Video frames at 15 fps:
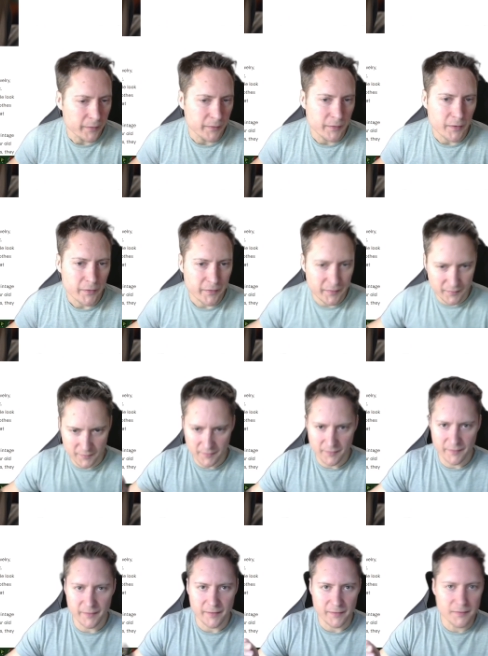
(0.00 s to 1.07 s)
Nice
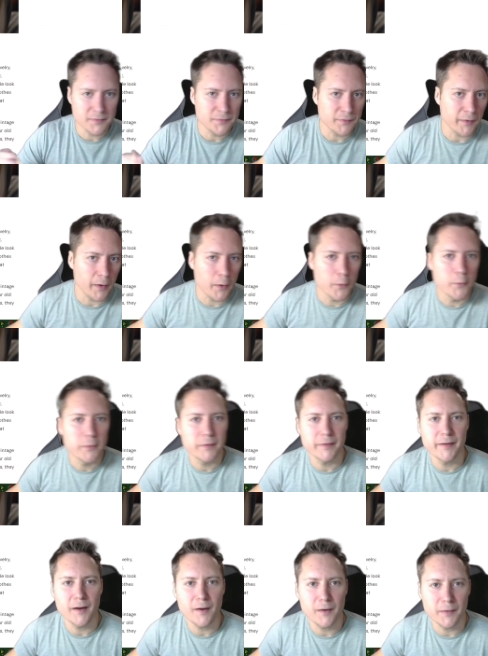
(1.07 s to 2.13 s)
flow to
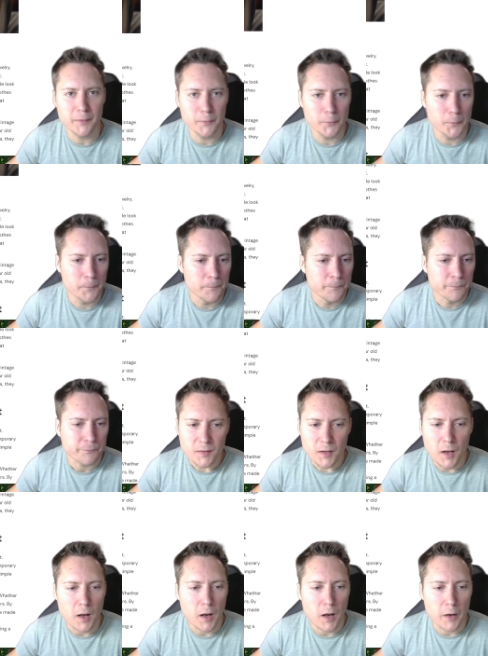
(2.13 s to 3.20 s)
the article.
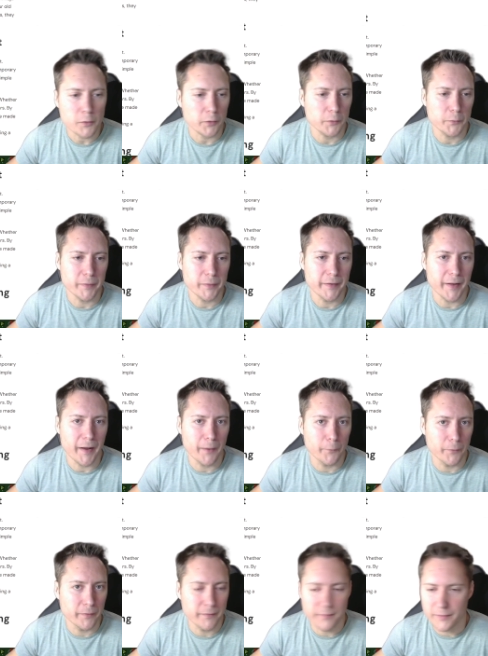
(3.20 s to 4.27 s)
I'm not going to read it
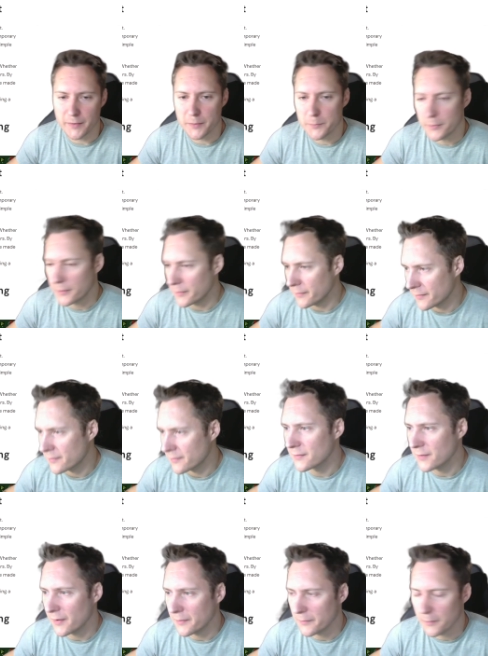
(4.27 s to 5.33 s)
out to you
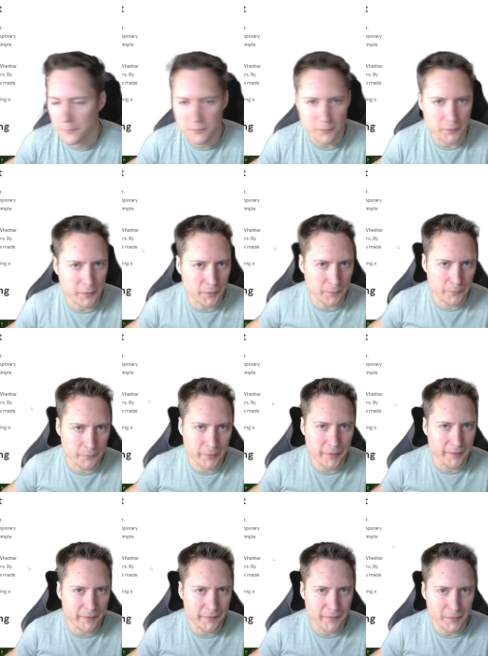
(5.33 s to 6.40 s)
because I'm sure you can read
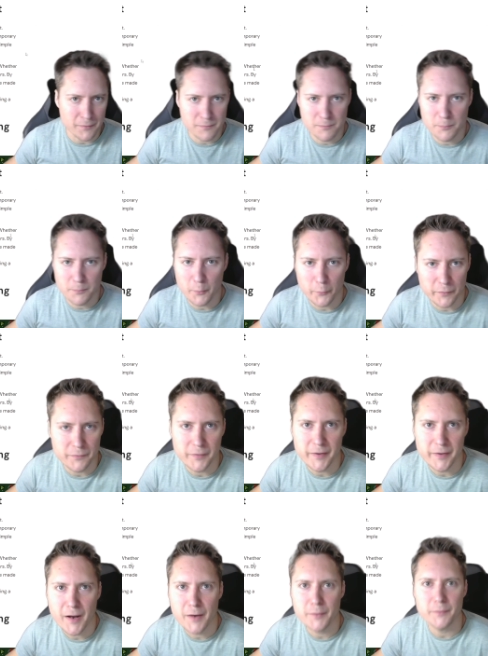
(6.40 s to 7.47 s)
it yourself. Pause the
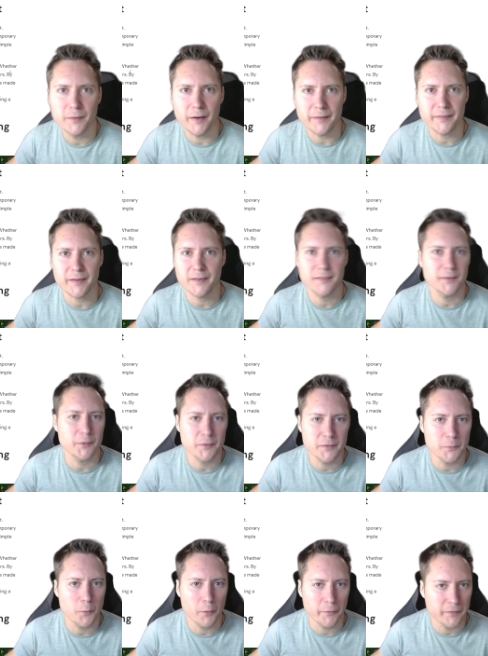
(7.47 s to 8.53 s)
video, like take as long
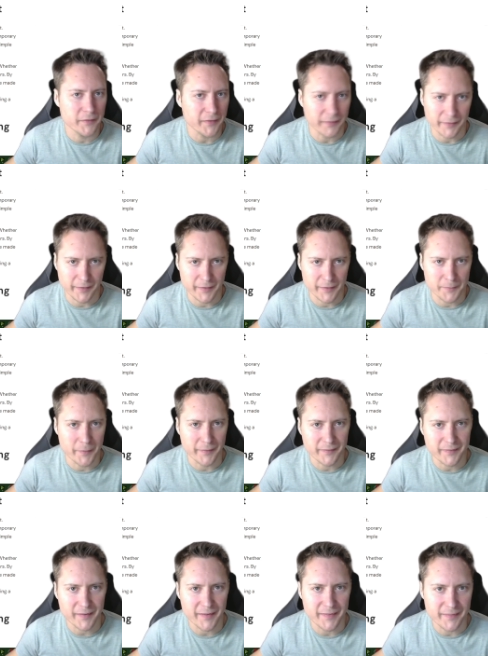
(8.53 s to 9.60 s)
as you want, check that it
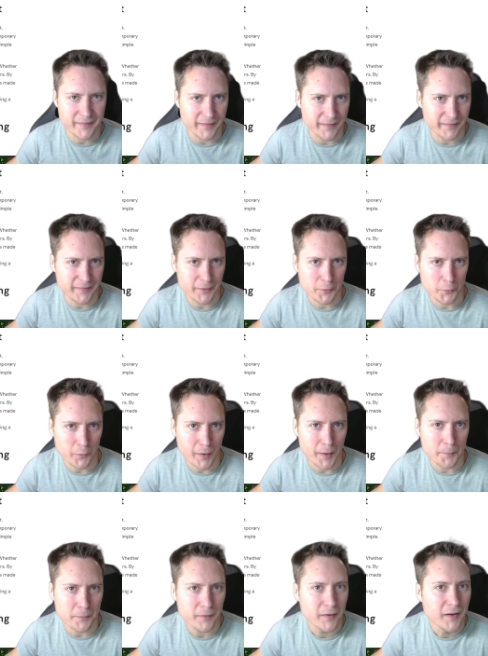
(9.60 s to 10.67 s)
makes sense and there's no
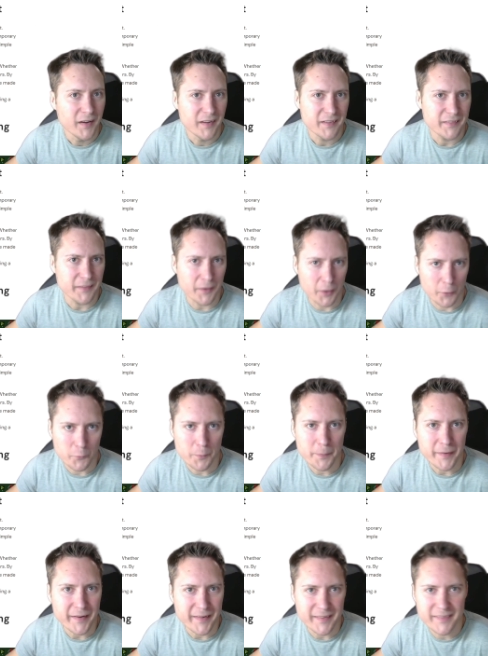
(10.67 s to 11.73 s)
crap. No like
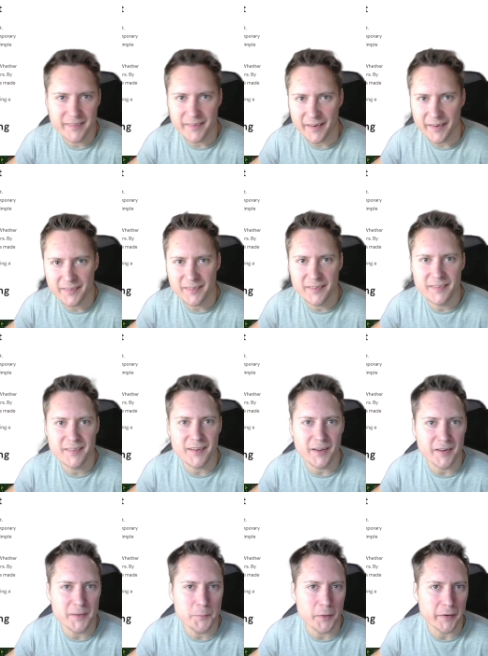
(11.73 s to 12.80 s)
repeated sections
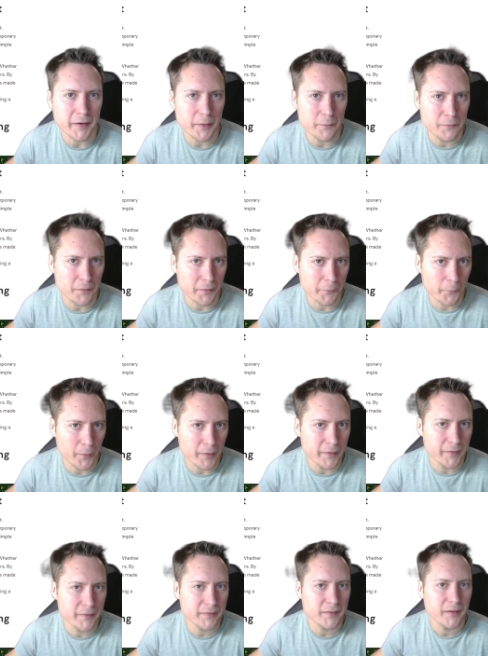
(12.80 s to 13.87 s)
like you might get with other
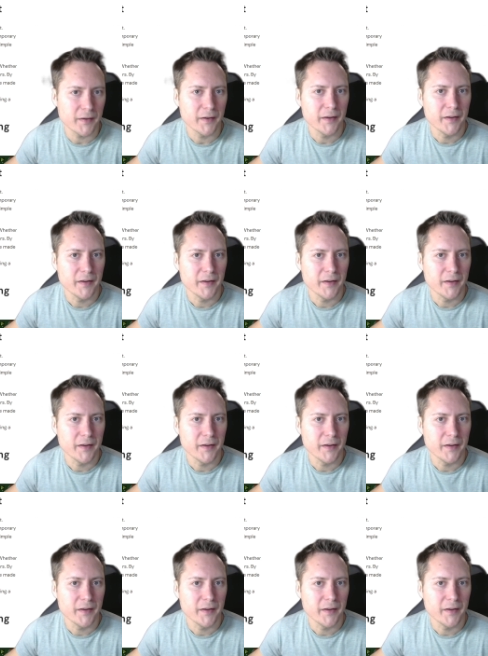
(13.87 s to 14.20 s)
writers.